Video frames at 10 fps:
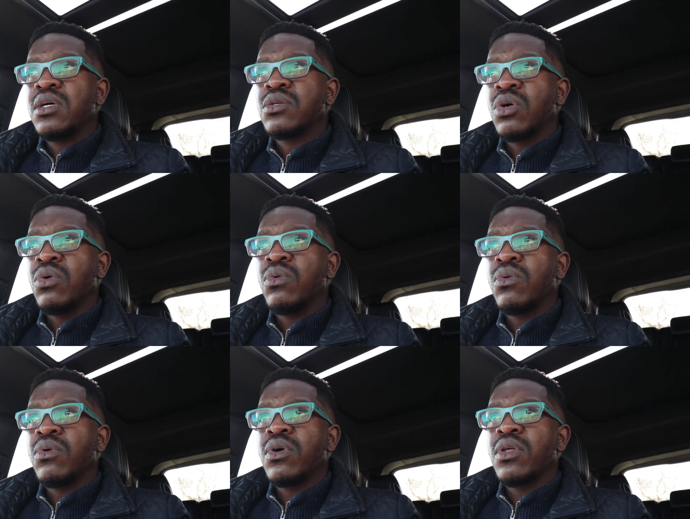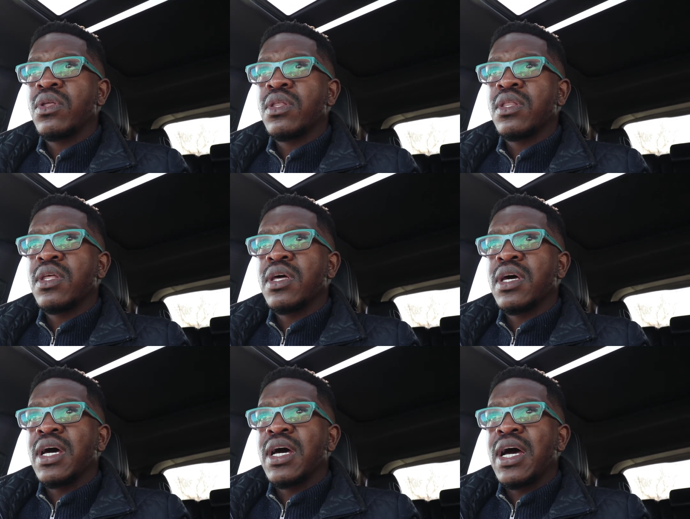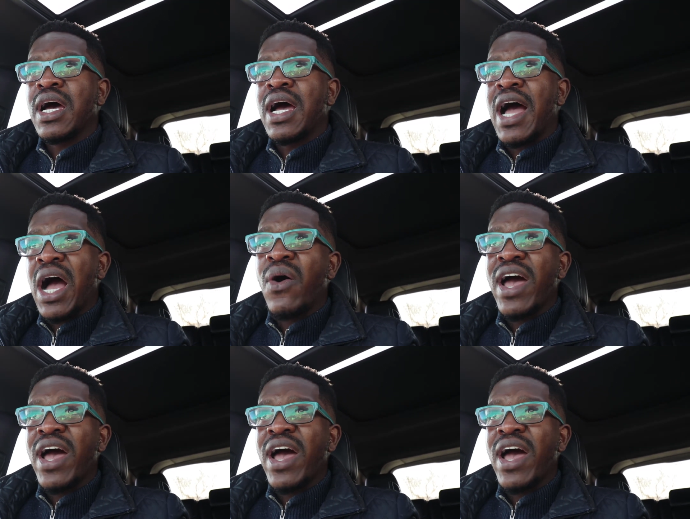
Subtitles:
So how